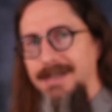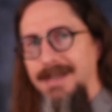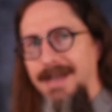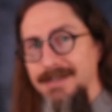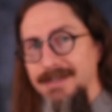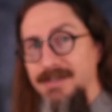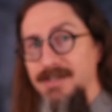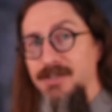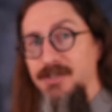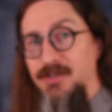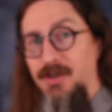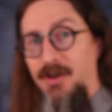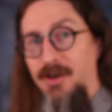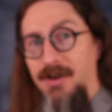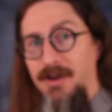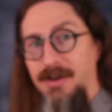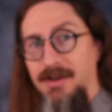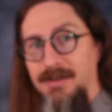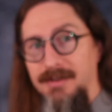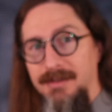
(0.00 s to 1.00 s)
as the
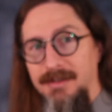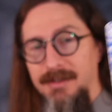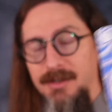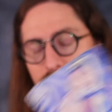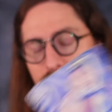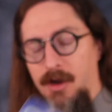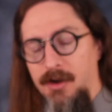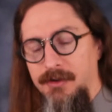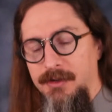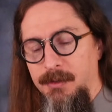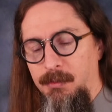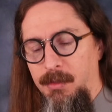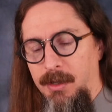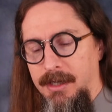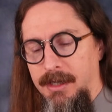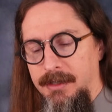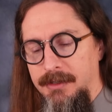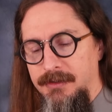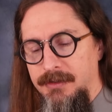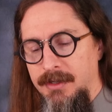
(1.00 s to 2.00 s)
star card
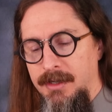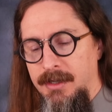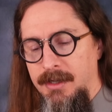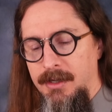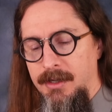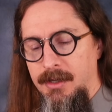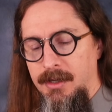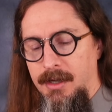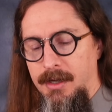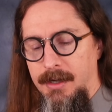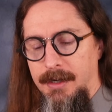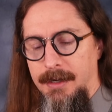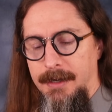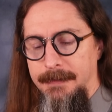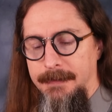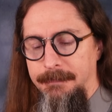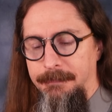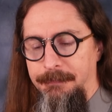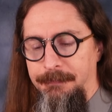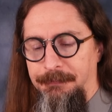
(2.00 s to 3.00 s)
depicts,
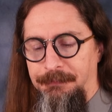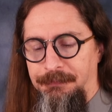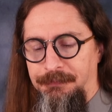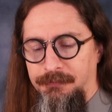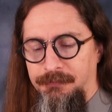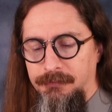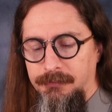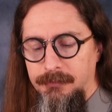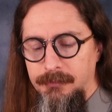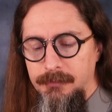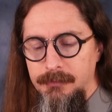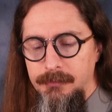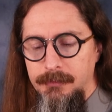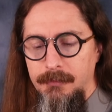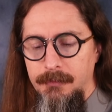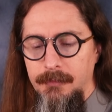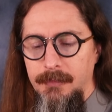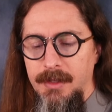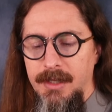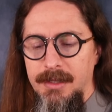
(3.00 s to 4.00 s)
um,
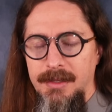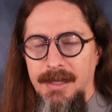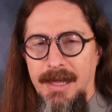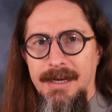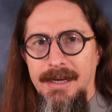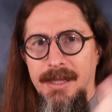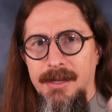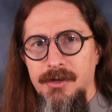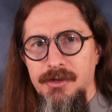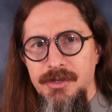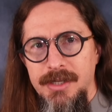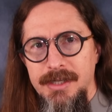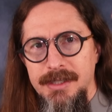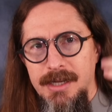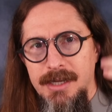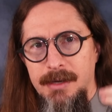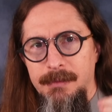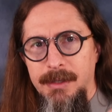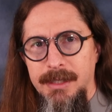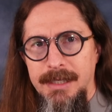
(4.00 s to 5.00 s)
that energy
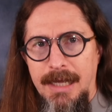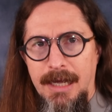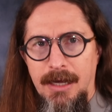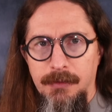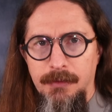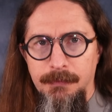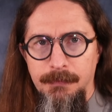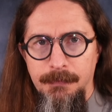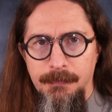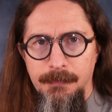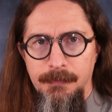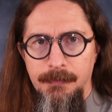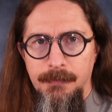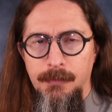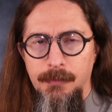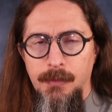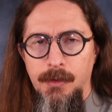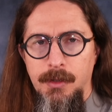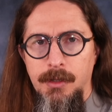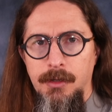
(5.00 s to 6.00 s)
is coming down.
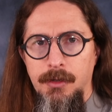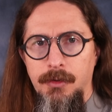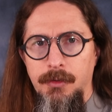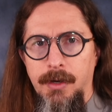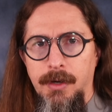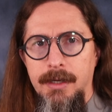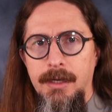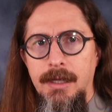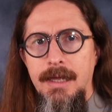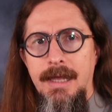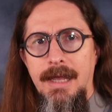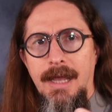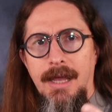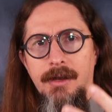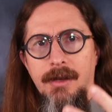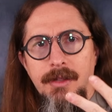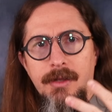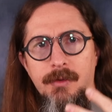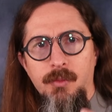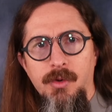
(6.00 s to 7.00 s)
Right?
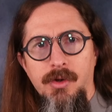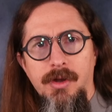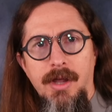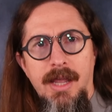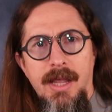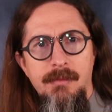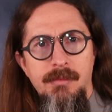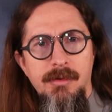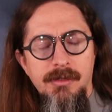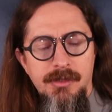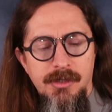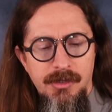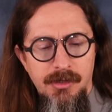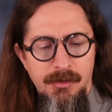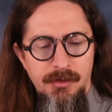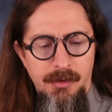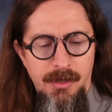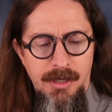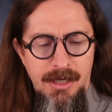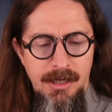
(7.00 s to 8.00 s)
And then we're able
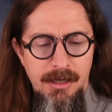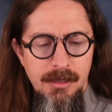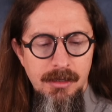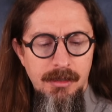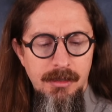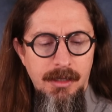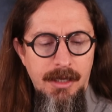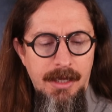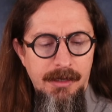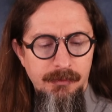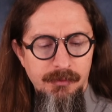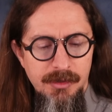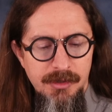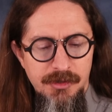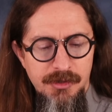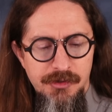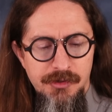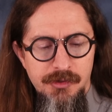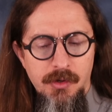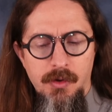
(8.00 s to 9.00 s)
to heal and
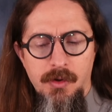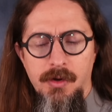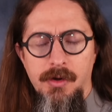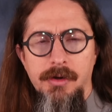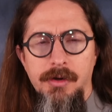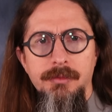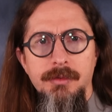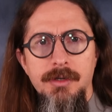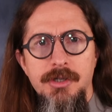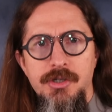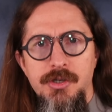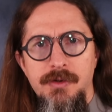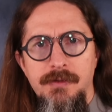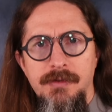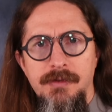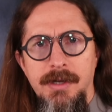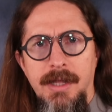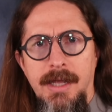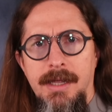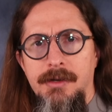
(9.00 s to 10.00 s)
restore,
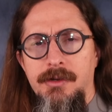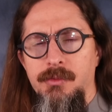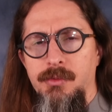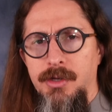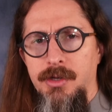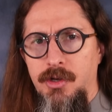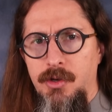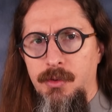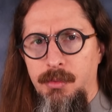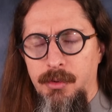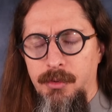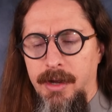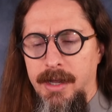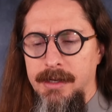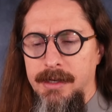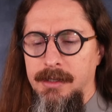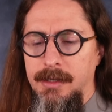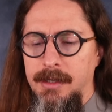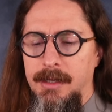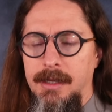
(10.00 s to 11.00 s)
rejuvenate,
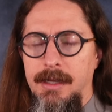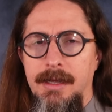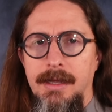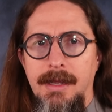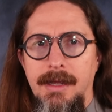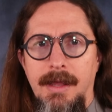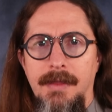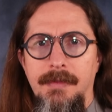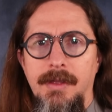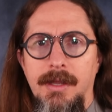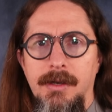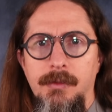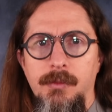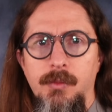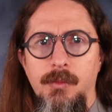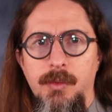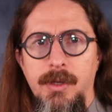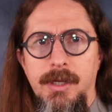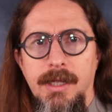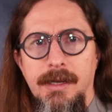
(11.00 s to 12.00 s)
recuperate, and
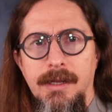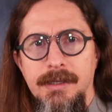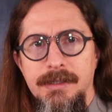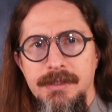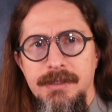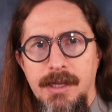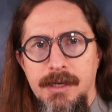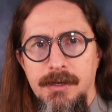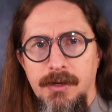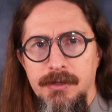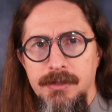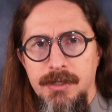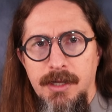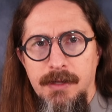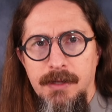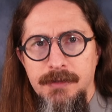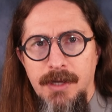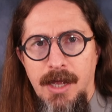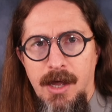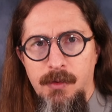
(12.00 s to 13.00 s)
then we can extend
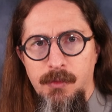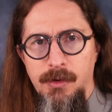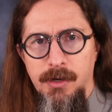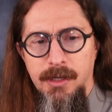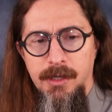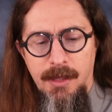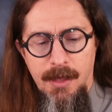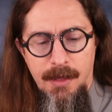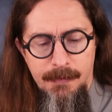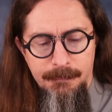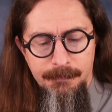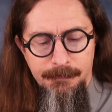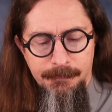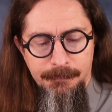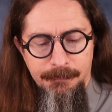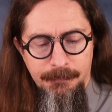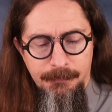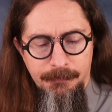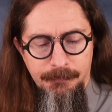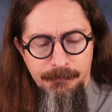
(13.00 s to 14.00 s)
ourselves outward again.
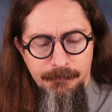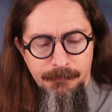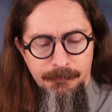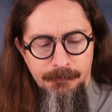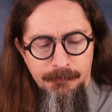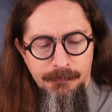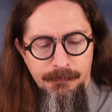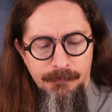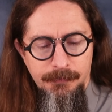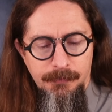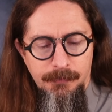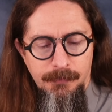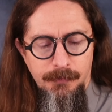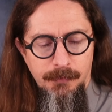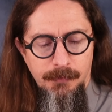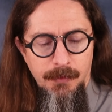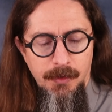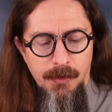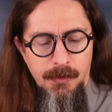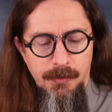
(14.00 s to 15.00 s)

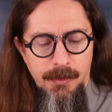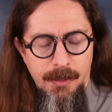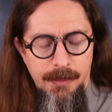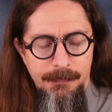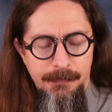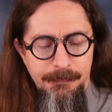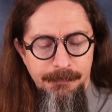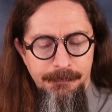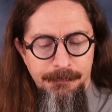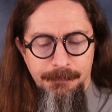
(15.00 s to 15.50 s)
Okay.